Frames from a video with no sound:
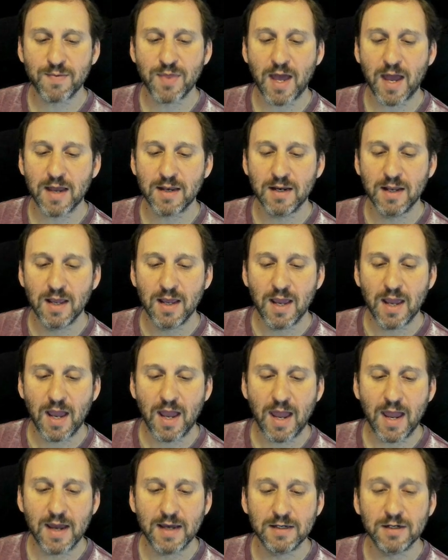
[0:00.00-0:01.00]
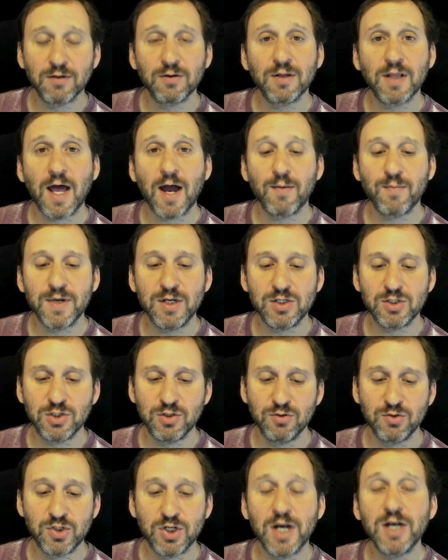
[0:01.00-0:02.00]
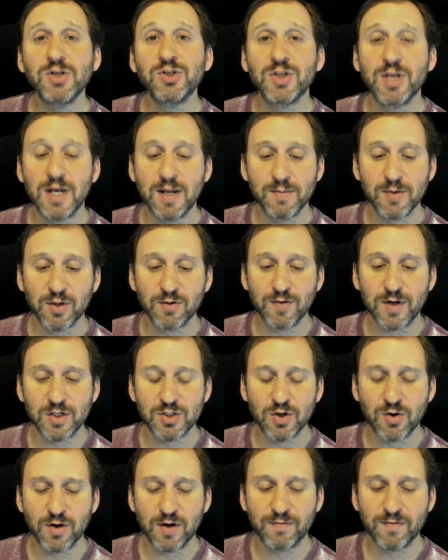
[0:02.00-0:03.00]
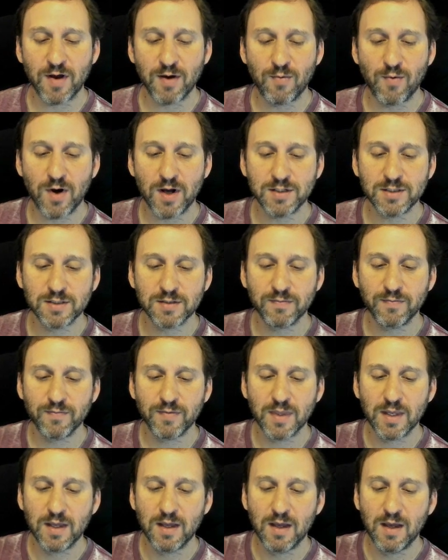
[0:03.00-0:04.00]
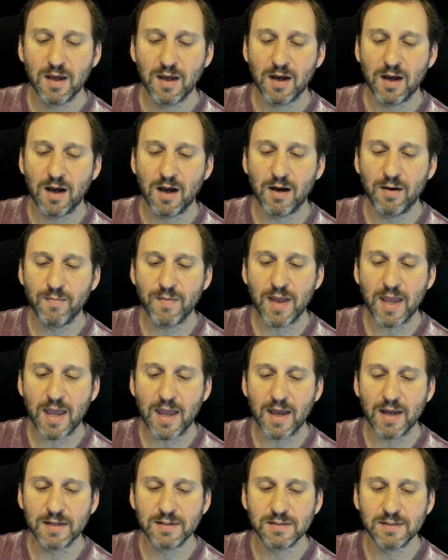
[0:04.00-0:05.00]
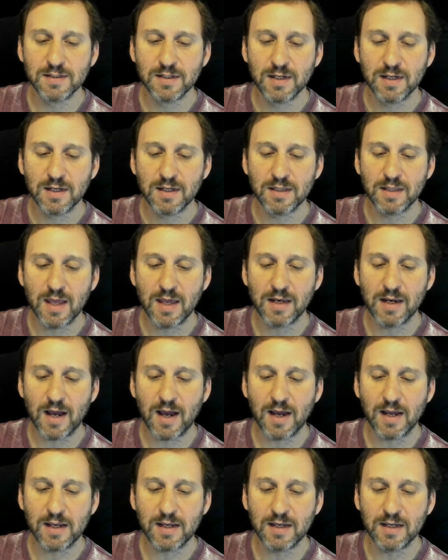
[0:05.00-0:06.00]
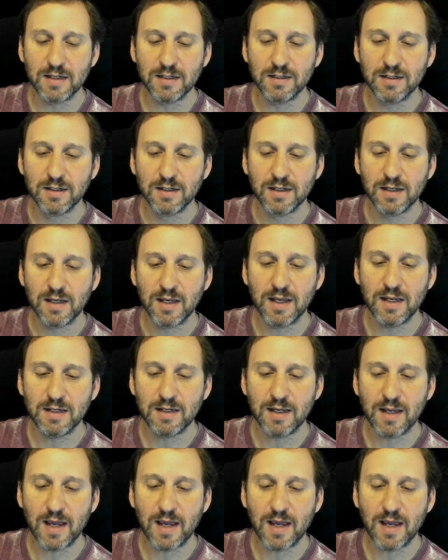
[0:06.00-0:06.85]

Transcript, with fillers: that and it will allow me to change the name of the ringtone if I want um, and then I can hit